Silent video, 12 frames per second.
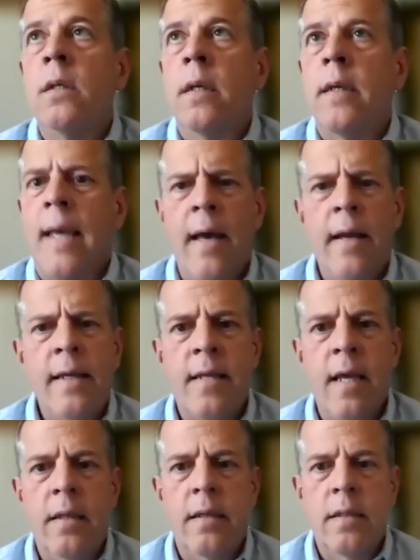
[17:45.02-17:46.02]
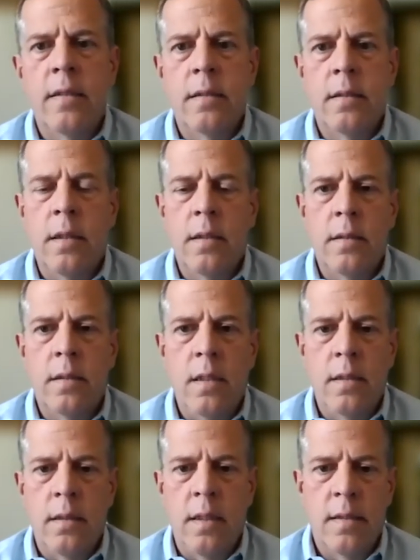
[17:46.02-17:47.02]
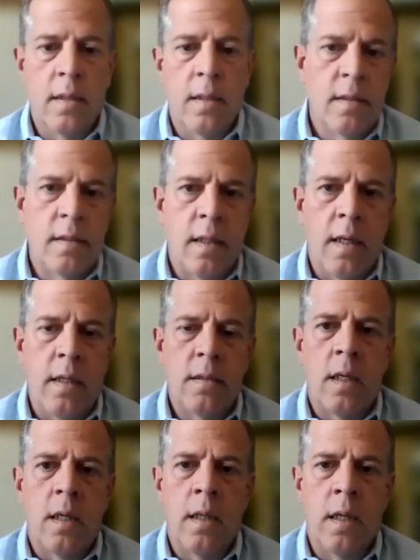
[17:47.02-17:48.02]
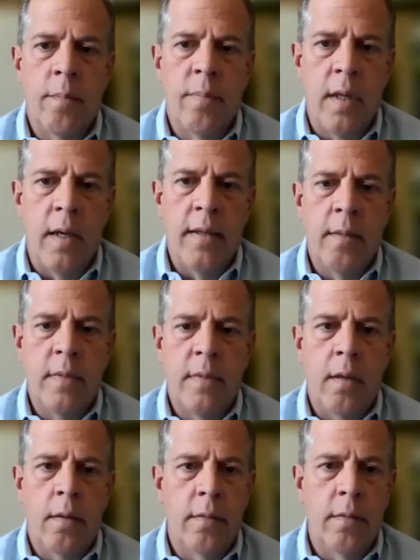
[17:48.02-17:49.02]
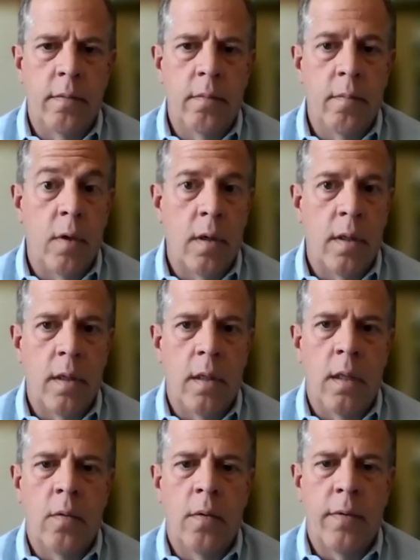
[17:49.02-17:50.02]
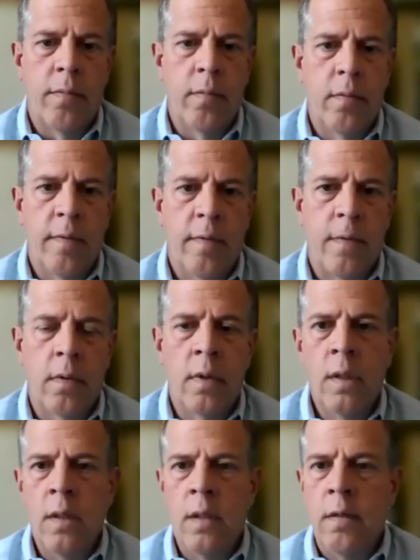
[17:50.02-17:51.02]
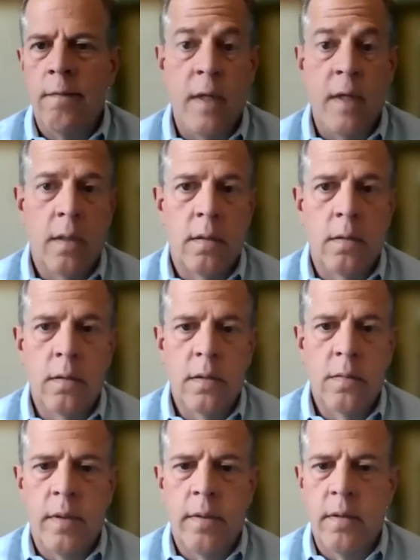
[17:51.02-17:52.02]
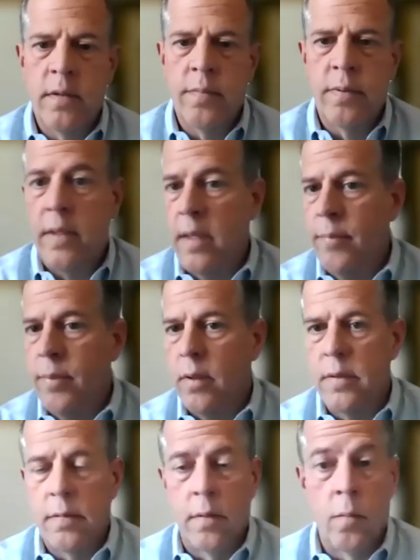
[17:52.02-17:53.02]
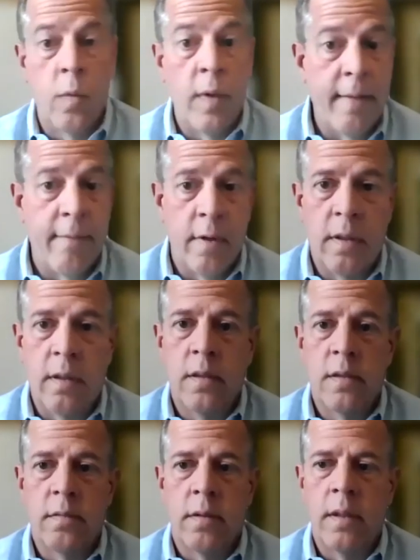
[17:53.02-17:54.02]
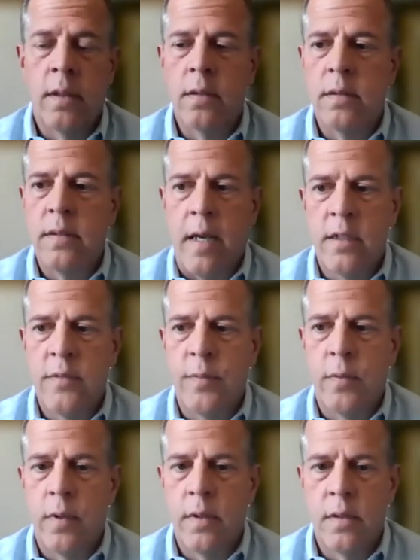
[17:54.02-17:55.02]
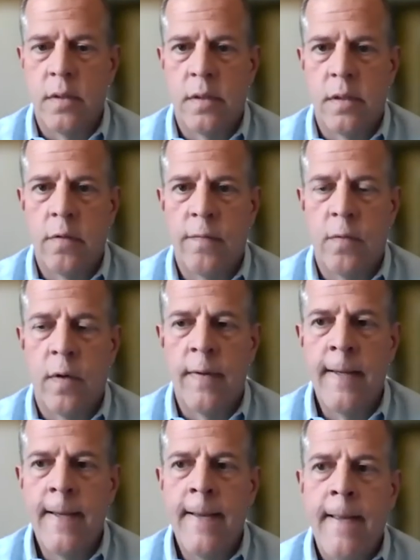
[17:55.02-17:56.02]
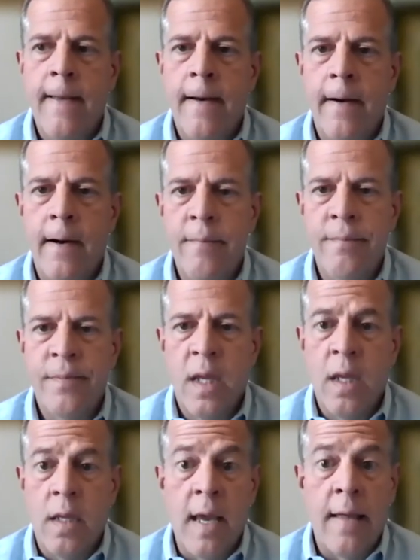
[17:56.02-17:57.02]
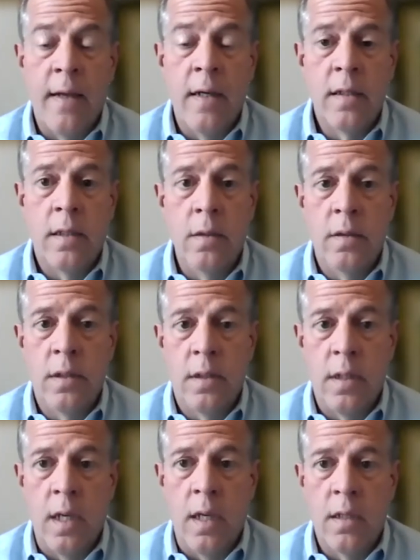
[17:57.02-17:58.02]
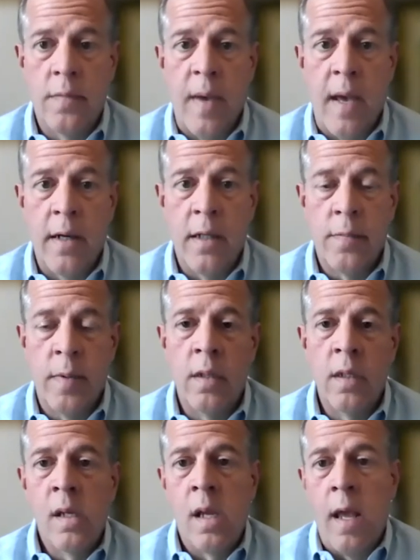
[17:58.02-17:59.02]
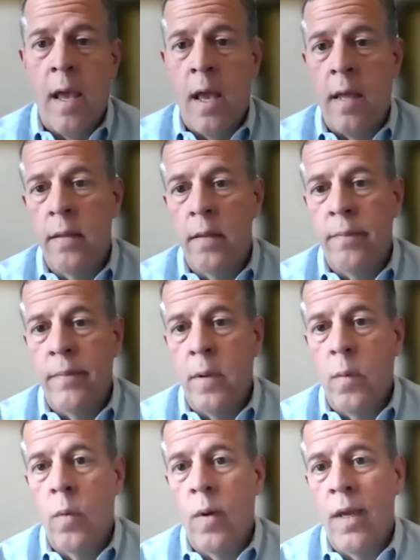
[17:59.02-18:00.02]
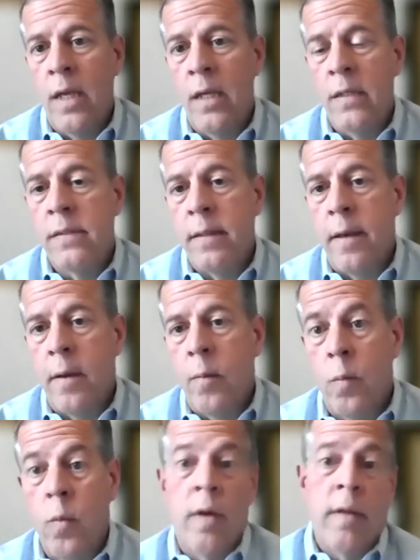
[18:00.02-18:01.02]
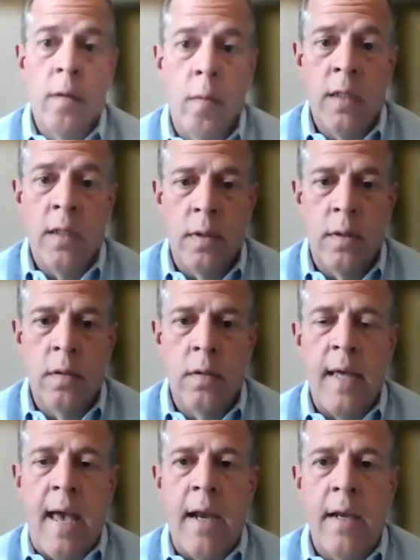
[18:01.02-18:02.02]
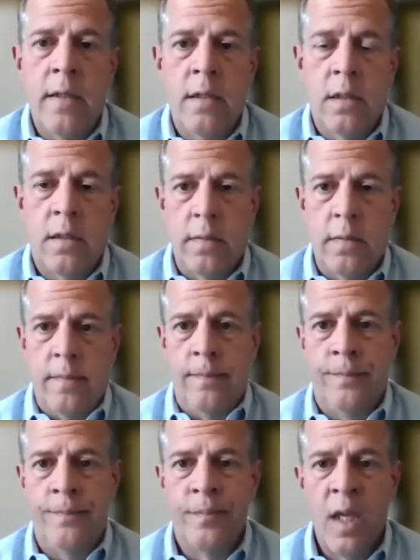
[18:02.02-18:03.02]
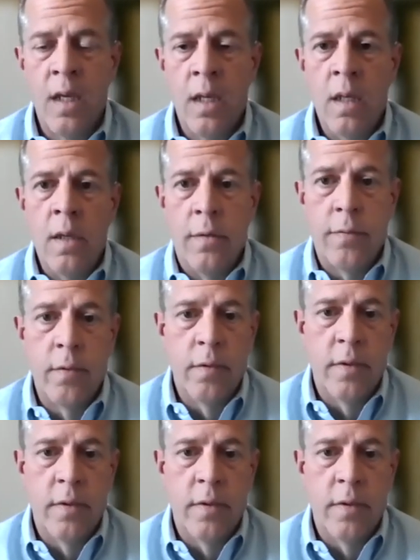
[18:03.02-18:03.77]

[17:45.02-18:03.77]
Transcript: how do you take these insights and then apply them down through marketing or through different vehicles, whether it's playbooks or whatever it is, right? Dashboards and so forth. That is huge change management. And the ways, one of the ways we do that is just through